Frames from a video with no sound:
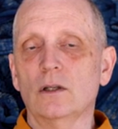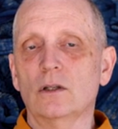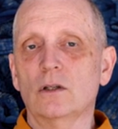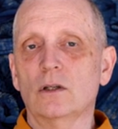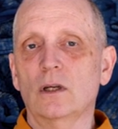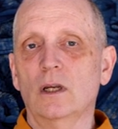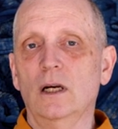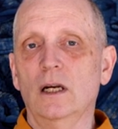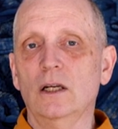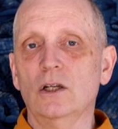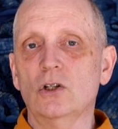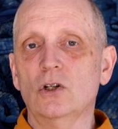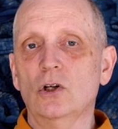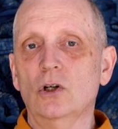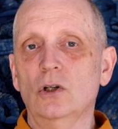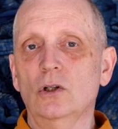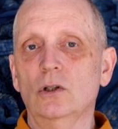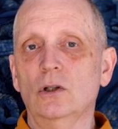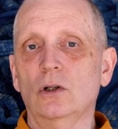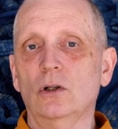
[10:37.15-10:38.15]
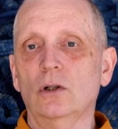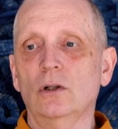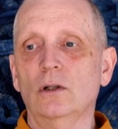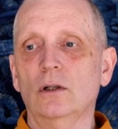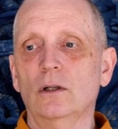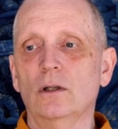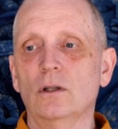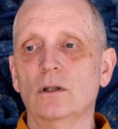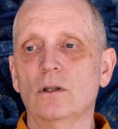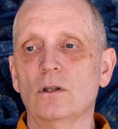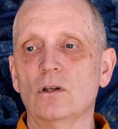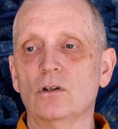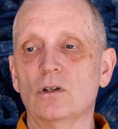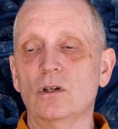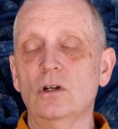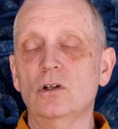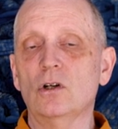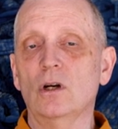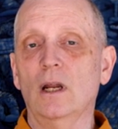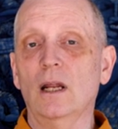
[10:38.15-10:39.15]
It's an internal
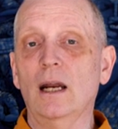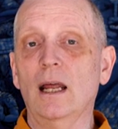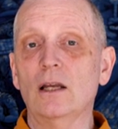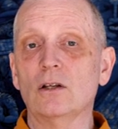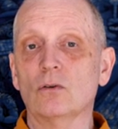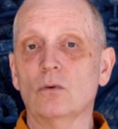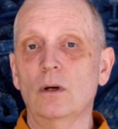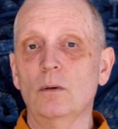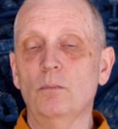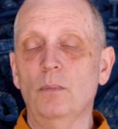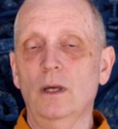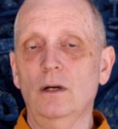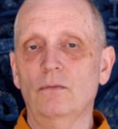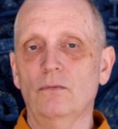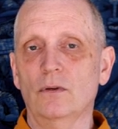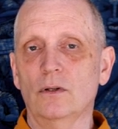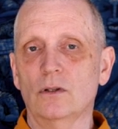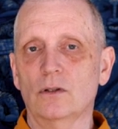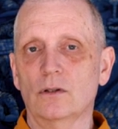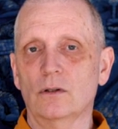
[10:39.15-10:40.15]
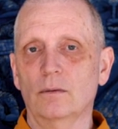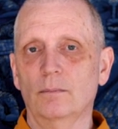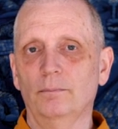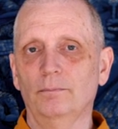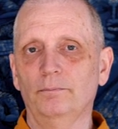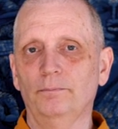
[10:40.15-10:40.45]
decision and it has great benefits.